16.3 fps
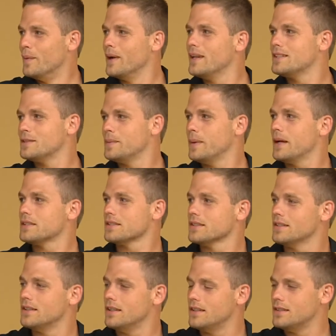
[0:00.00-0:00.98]
but it's special.
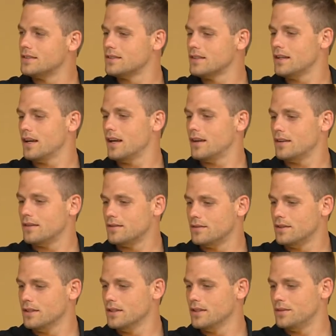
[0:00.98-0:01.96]
It's uh,
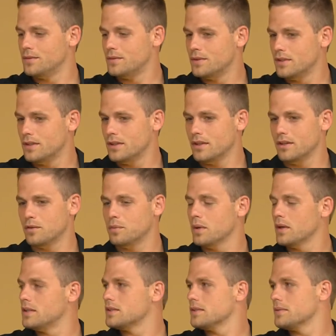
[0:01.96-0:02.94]
really really good
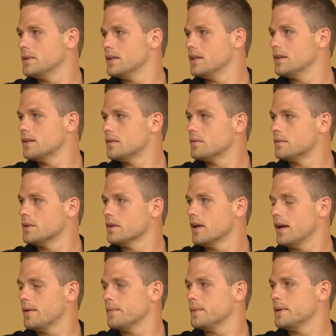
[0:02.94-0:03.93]
place to be. I'm real
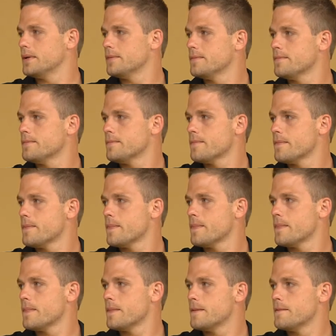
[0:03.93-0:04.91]
happy.
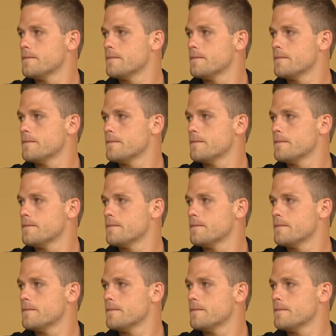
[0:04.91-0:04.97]
Yeah.